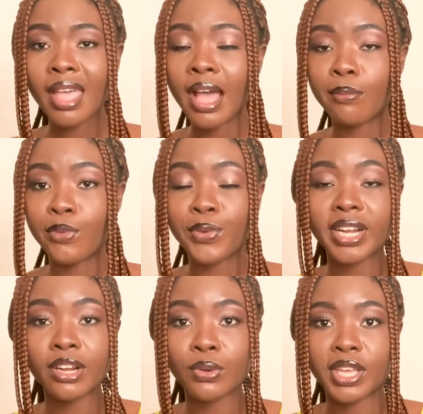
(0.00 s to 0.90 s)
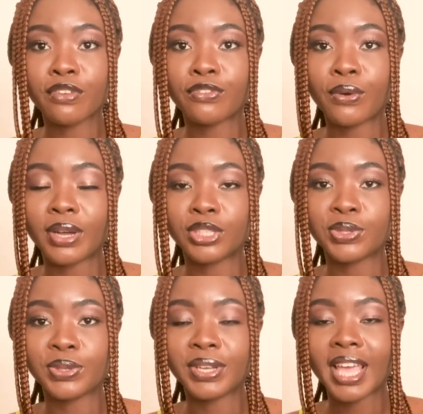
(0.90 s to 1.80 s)
I'm really looking forward
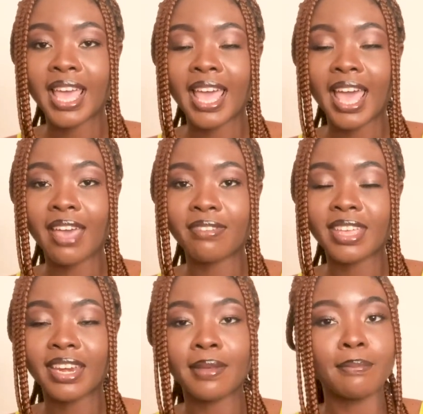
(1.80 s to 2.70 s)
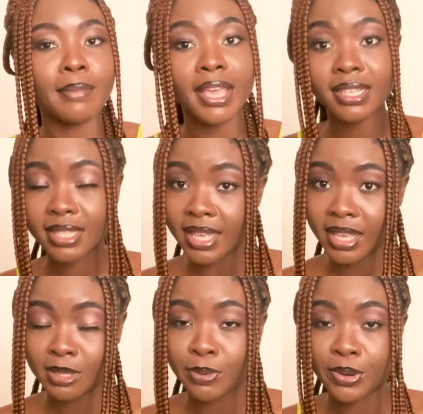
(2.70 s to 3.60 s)
to having an amazing
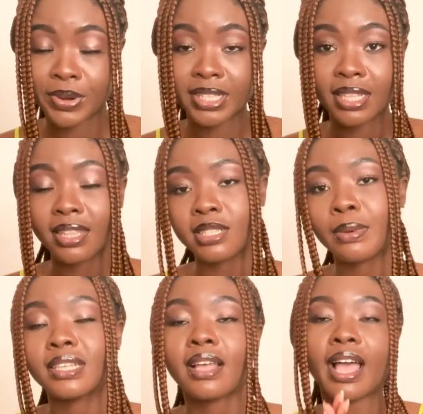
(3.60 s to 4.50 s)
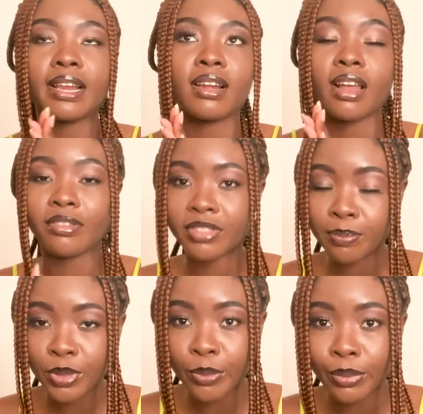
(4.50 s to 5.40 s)
experience in this place. I love the
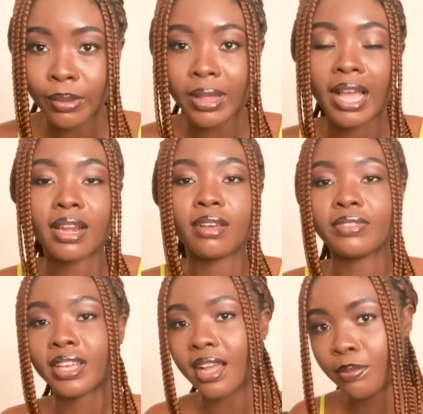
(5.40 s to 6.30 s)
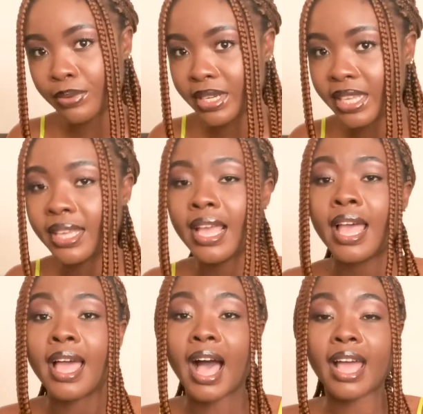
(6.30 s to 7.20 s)
people, I love the company,
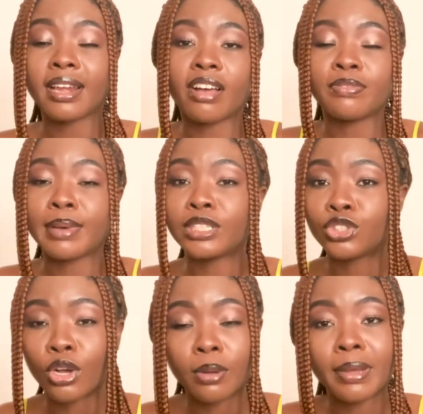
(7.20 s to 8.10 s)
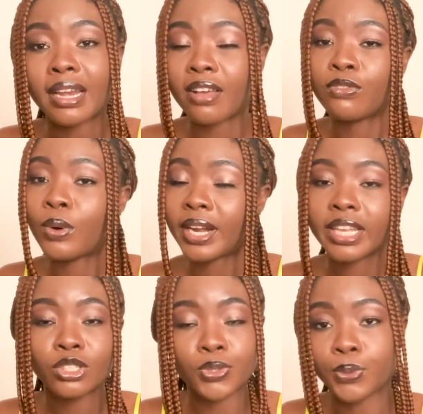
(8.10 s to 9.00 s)
I love my job, I love what
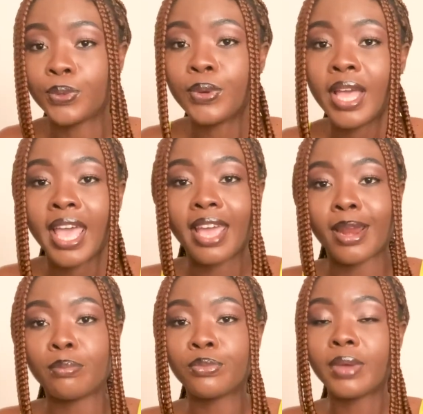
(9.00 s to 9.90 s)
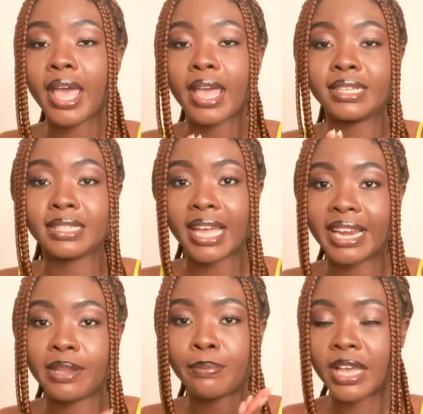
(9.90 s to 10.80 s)
I do, and I'm
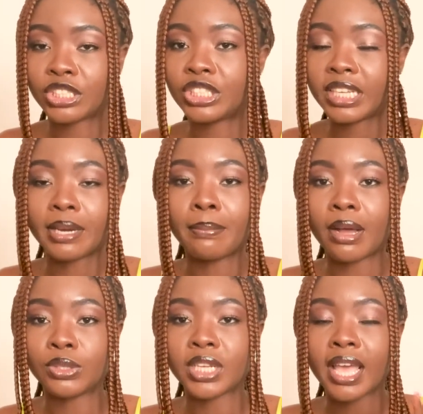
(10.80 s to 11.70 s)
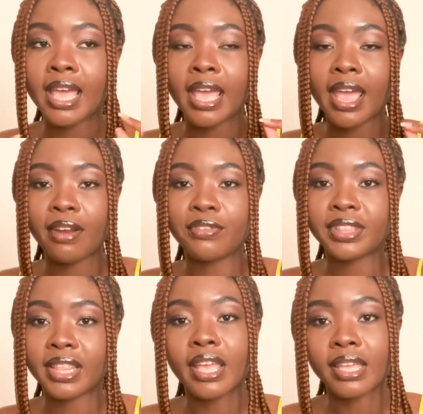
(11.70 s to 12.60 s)
entirely passionate about
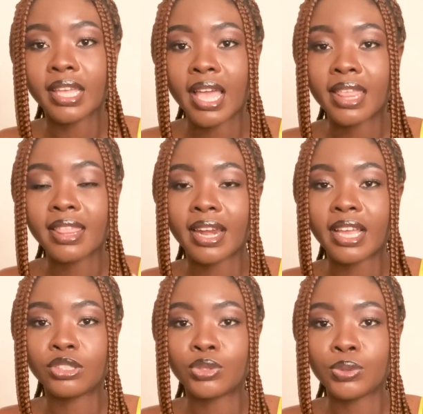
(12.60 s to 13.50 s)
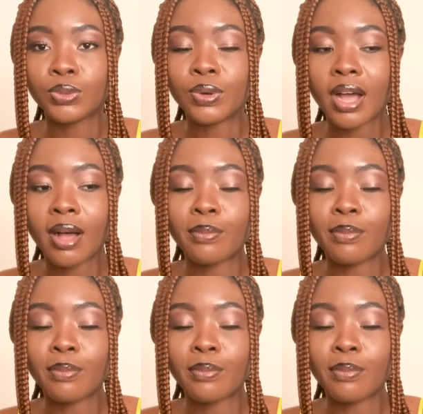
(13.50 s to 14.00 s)
everything that I do.